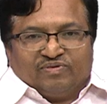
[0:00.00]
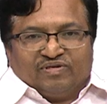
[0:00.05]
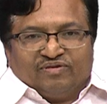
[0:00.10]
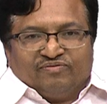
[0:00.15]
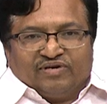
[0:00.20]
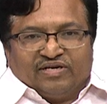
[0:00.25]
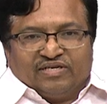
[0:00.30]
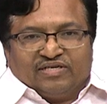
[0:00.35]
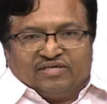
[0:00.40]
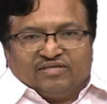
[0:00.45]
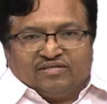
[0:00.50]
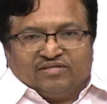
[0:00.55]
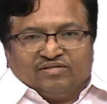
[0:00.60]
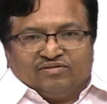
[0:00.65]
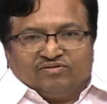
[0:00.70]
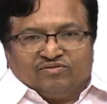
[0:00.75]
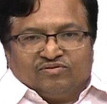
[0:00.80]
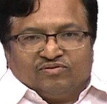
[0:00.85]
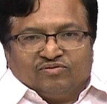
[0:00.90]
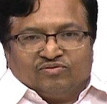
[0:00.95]
be divided
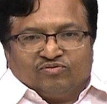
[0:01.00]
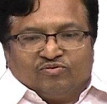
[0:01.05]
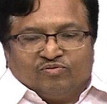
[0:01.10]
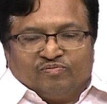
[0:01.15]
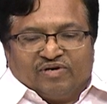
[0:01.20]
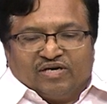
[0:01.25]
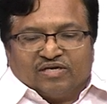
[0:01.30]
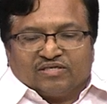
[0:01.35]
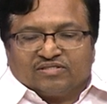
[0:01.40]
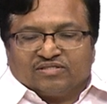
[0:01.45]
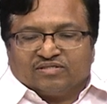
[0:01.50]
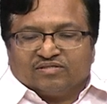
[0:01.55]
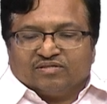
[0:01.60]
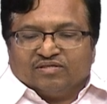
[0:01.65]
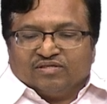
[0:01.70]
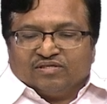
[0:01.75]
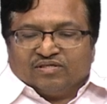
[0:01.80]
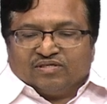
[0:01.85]
into two parts,